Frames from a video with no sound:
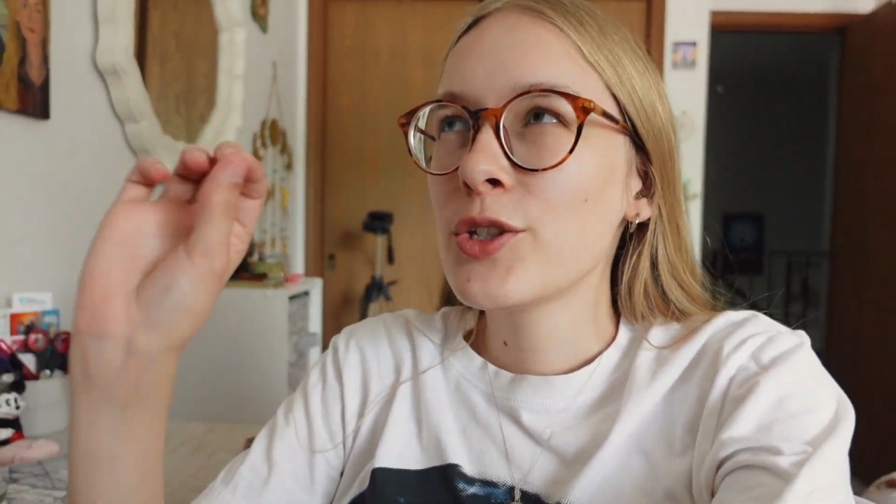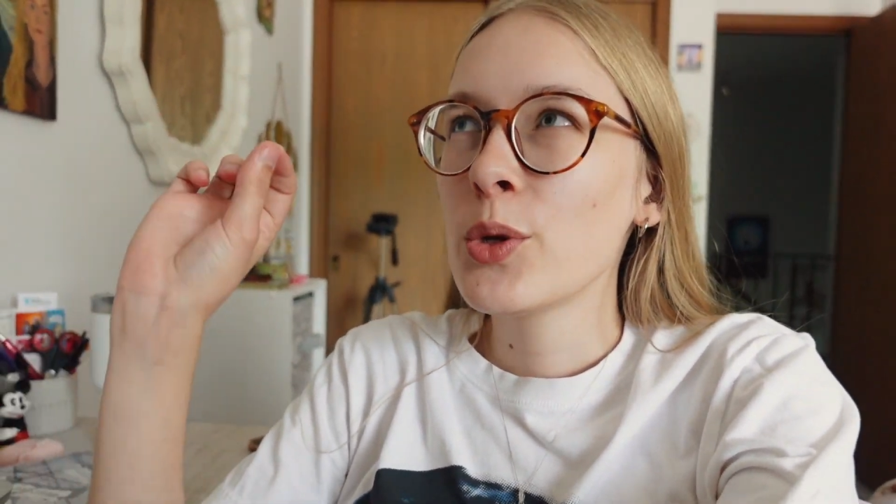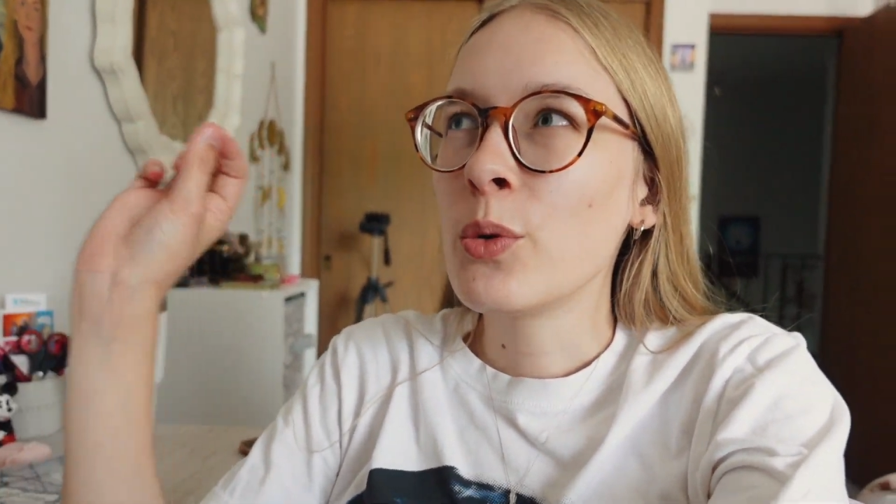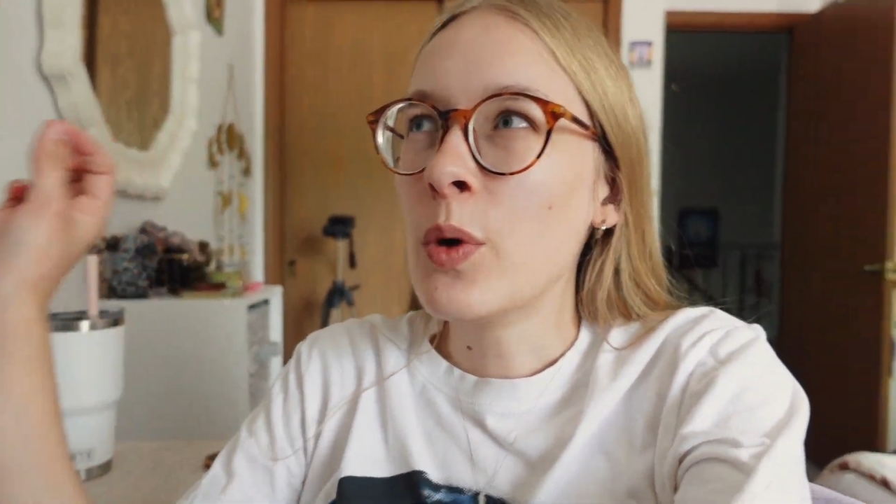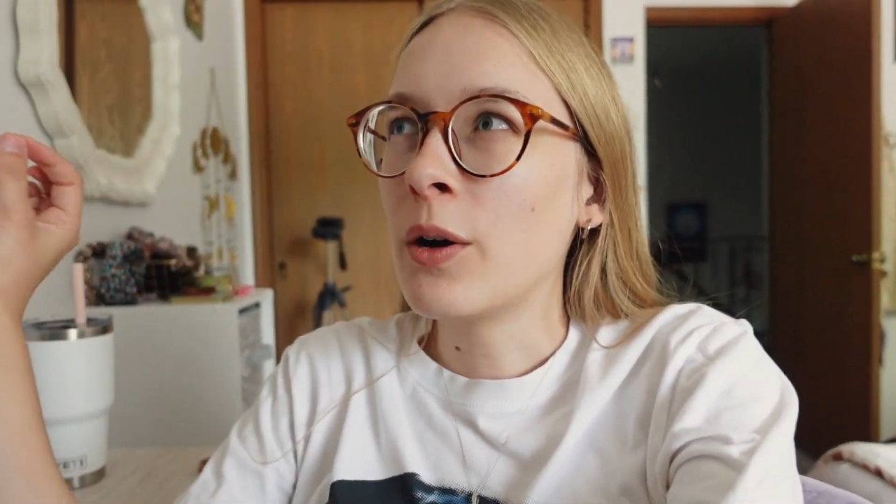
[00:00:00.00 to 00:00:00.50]

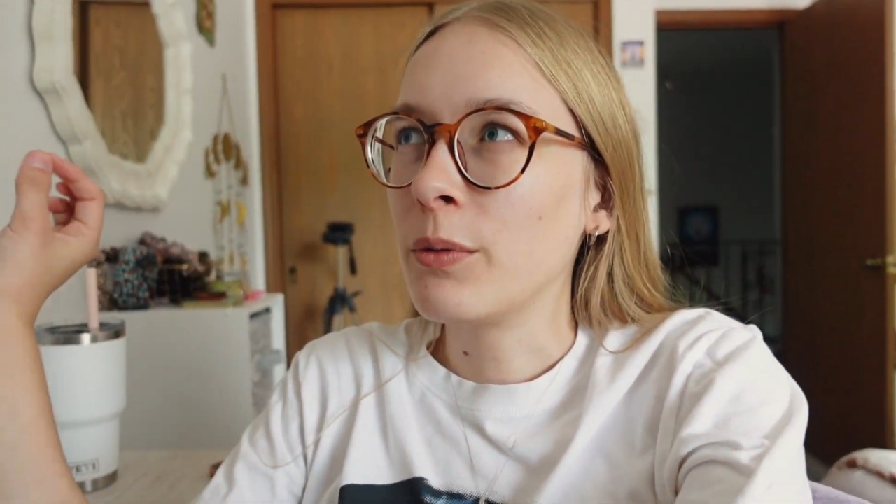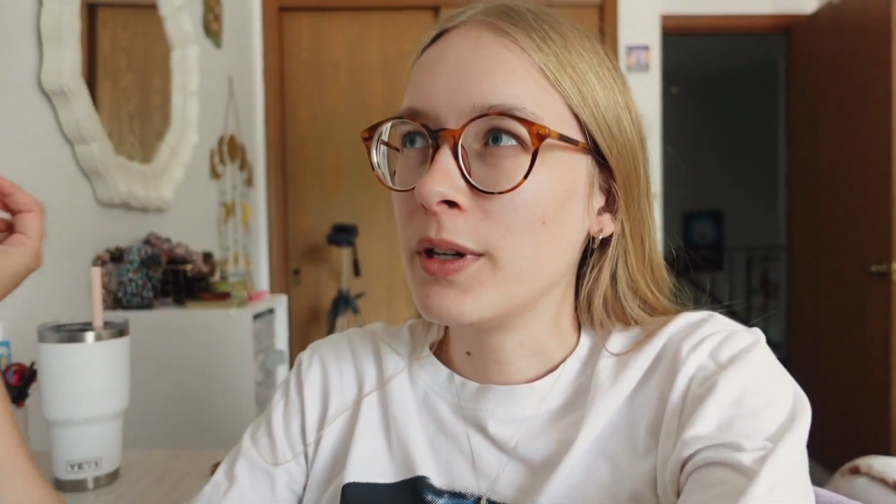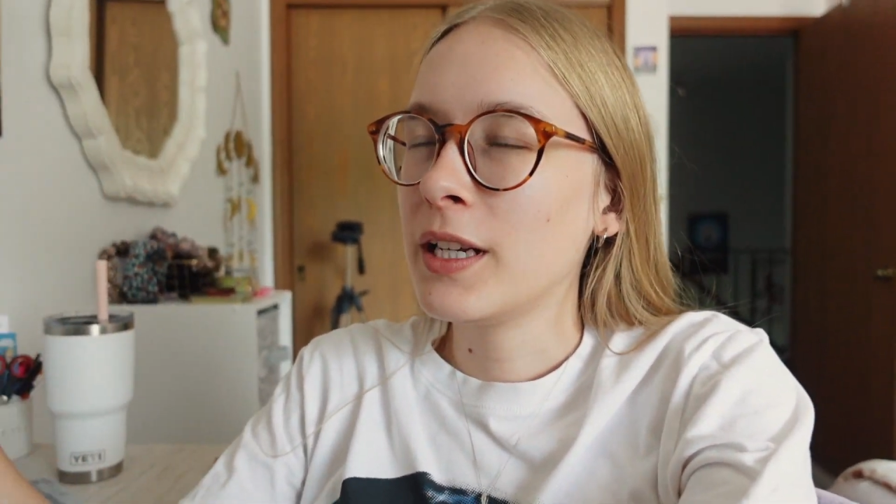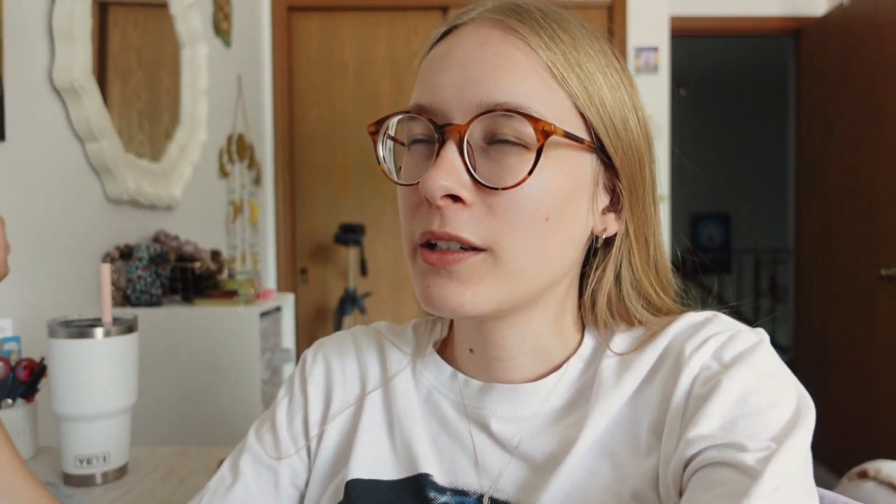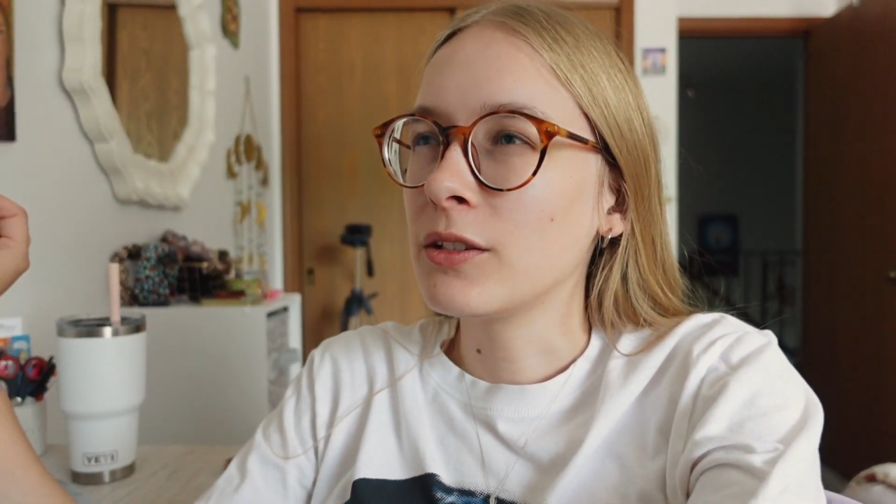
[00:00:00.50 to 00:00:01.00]
to it while
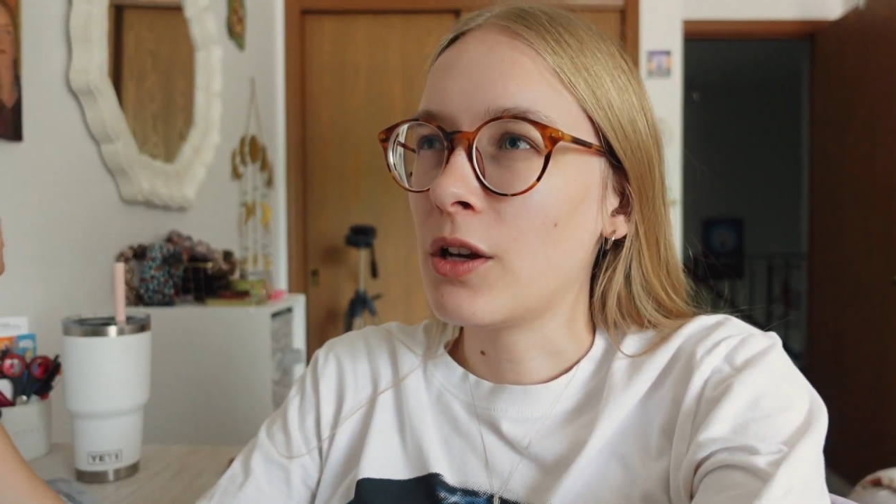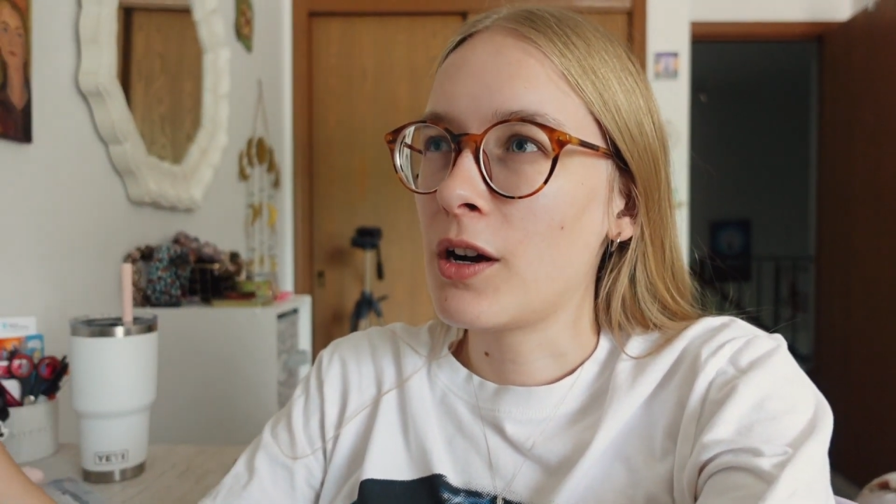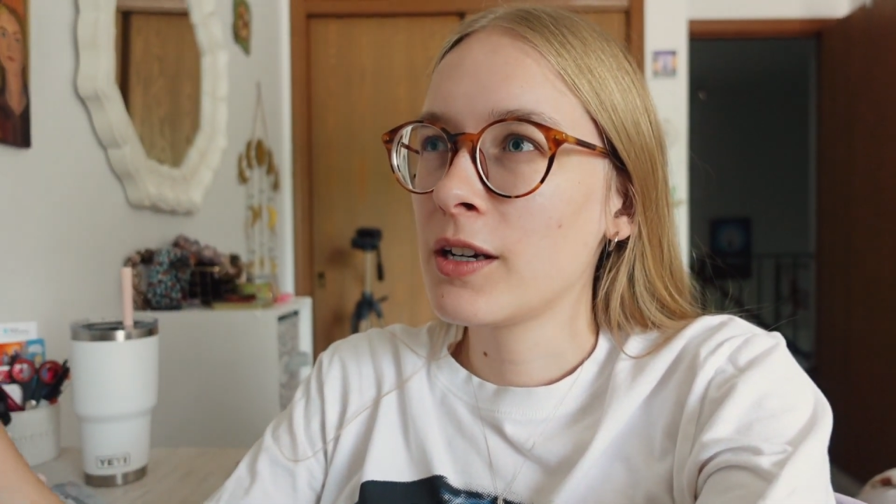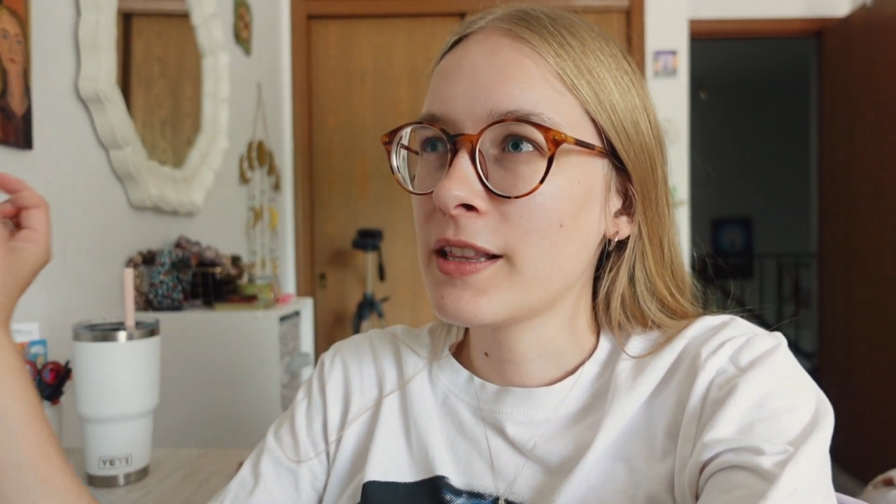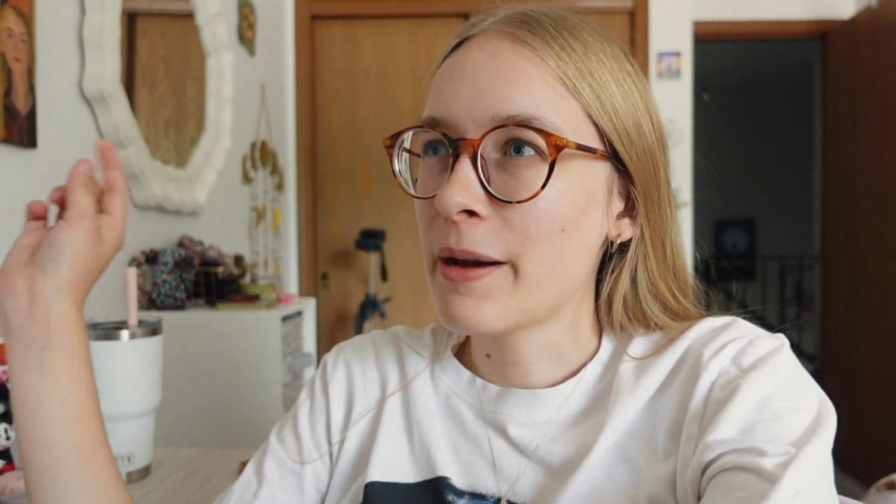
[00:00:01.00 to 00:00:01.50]
reading along,